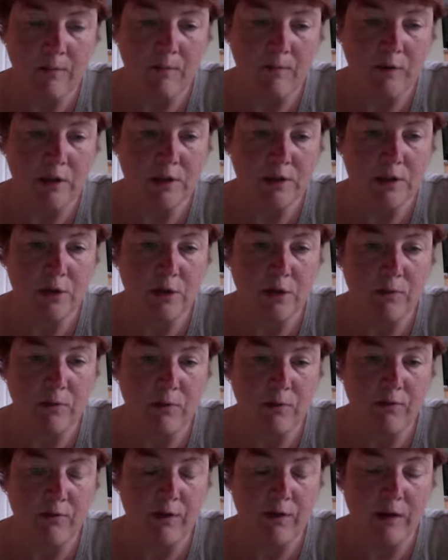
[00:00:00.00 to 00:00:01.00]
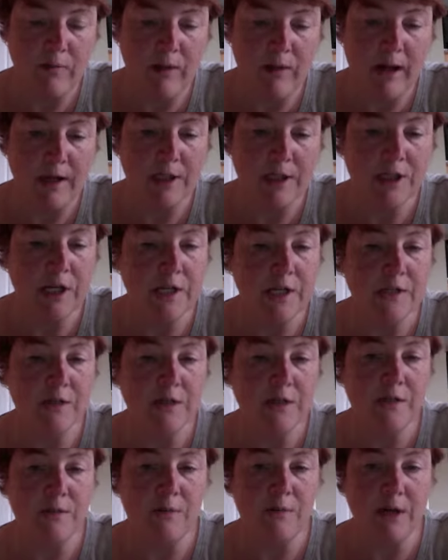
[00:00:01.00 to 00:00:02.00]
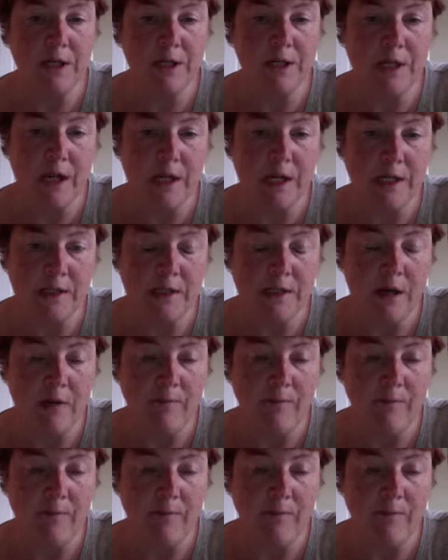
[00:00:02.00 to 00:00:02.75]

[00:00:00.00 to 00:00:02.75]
descriptive feedback just as much as